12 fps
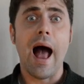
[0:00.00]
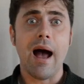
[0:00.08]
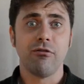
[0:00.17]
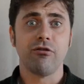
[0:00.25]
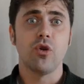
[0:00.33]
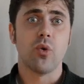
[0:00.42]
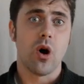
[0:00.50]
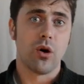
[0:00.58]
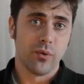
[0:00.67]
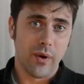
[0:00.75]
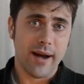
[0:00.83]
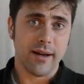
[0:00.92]
have you
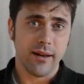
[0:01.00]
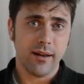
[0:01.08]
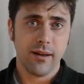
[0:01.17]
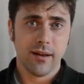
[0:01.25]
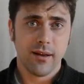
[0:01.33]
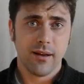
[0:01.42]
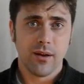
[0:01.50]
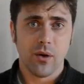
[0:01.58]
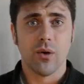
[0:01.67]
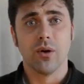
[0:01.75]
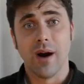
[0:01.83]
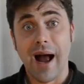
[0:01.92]
already
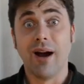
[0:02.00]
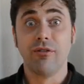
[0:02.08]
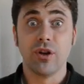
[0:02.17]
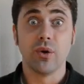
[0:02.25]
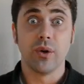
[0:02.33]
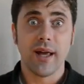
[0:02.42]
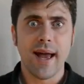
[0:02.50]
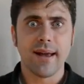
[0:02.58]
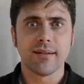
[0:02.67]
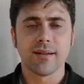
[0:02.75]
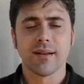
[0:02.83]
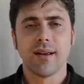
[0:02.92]
or have you
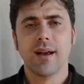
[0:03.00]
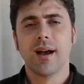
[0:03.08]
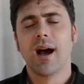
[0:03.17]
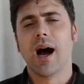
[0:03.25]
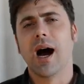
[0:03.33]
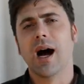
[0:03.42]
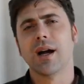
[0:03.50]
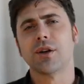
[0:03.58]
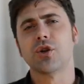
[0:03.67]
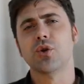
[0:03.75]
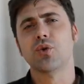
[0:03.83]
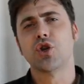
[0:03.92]
yet
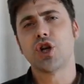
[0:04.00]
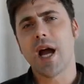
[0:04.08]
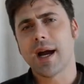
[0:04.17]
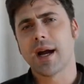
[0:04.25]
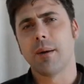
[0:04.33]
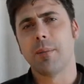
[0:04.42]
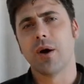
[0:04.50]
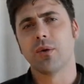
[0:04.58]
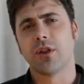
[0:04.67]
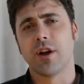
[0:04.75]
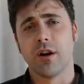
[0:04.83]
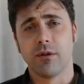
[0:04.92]
to check
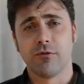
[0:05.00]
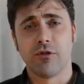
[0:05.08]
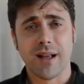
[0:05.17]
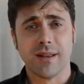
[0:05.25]
about their